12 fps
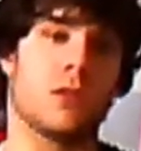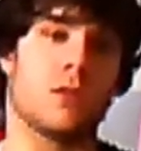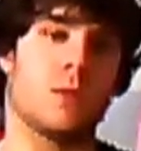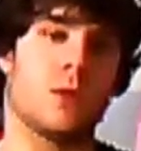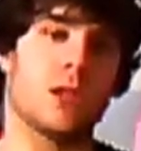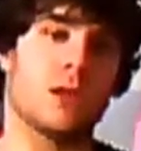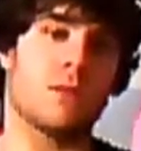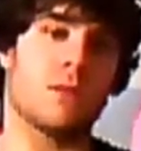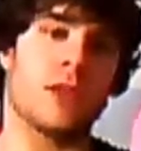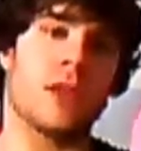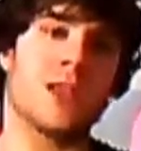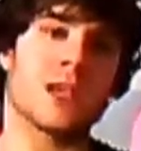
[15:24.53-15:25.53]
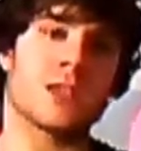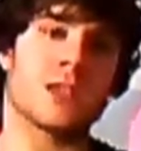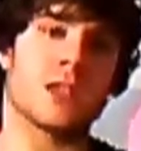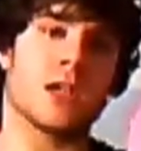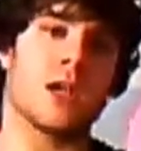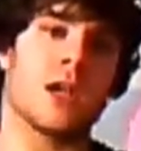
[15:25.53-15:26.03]
With the last
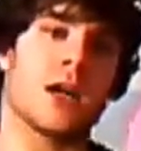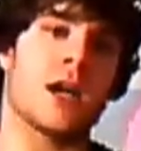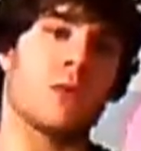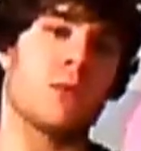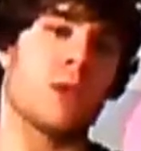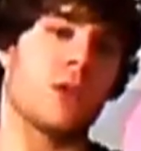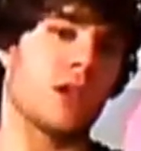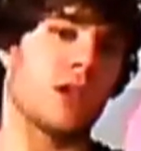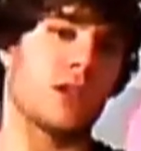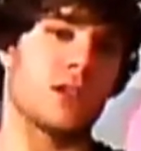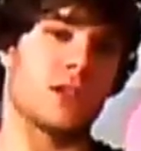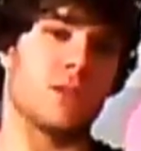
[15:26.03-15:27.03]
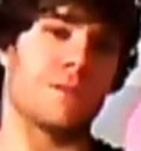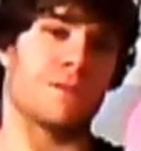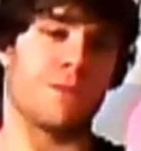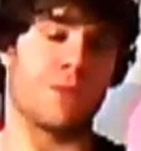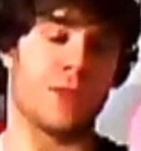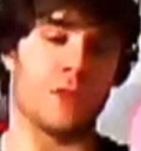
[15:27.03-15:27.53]
thing I want is a
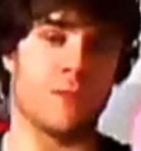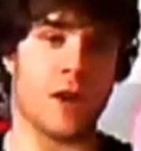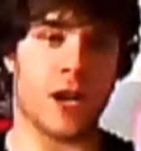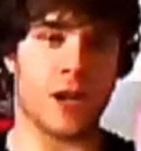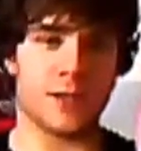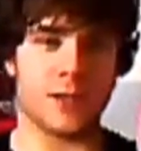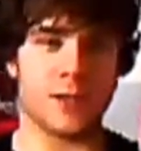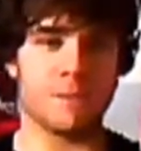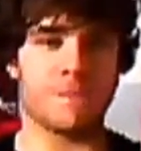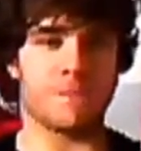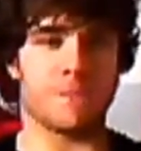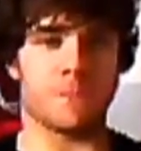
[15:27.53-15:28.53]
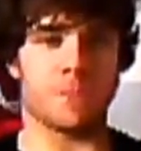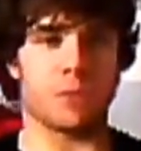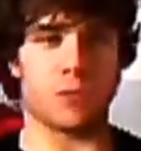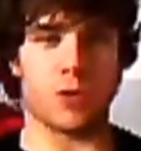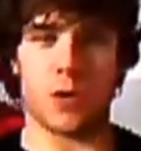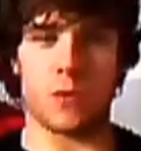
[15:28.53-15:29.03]
random
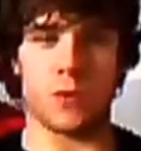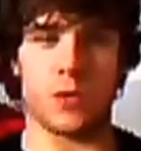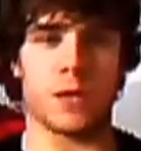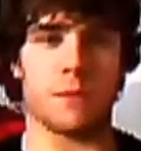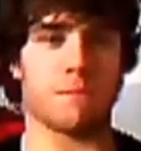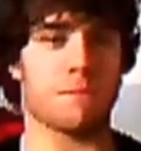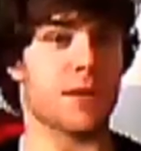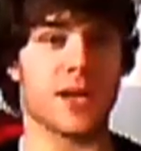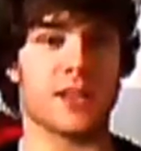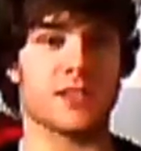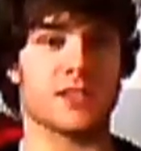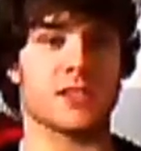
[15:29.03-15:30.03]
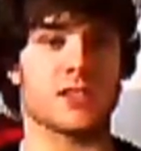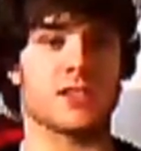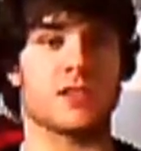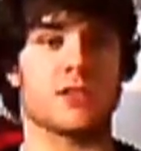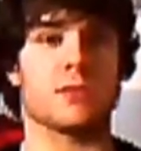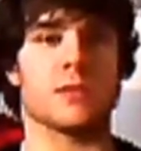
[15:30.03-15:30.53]
Brony Pegasus
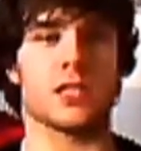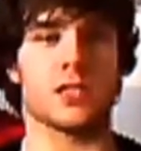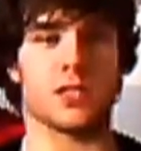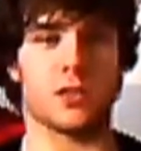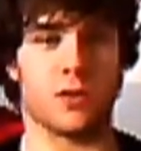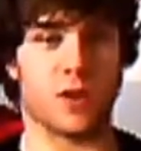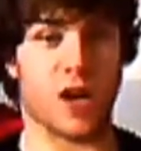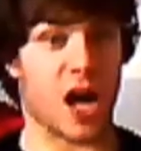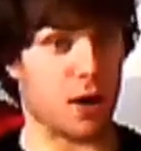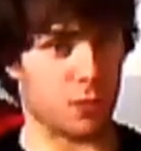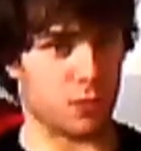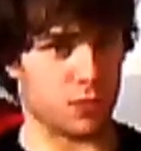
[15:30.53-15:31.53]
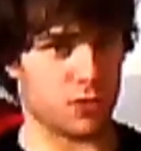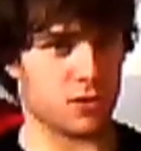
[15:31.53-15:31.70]
to come into your house